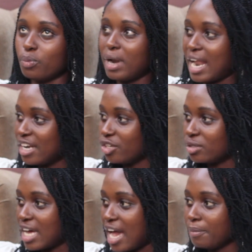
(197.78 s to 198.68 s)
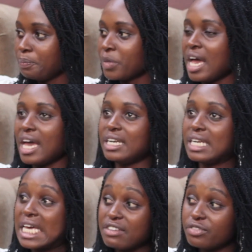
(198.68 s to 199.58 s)
plan your time,
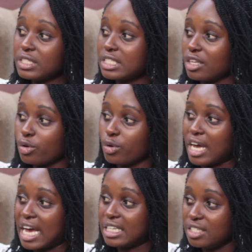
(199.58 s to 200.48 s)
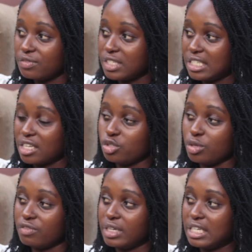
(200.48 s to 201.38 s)
and every single activity that you
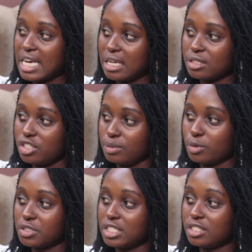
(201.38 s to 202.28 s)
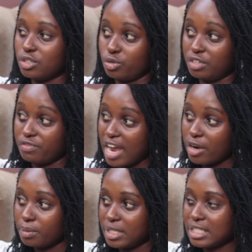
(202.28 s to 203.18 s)
even indulge in, because it's your
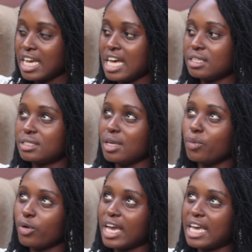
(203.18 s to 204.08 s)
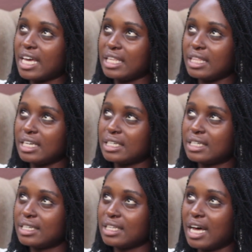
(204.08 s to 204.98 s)
environment. The same way I think
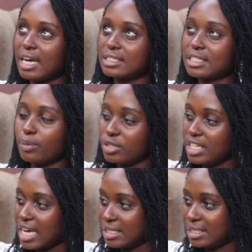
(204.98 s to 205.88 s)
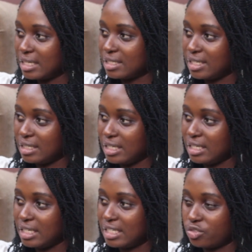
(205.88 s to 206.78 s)
somebody has said
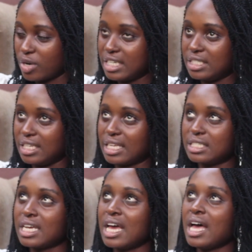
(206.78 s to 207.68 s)
in his writing that,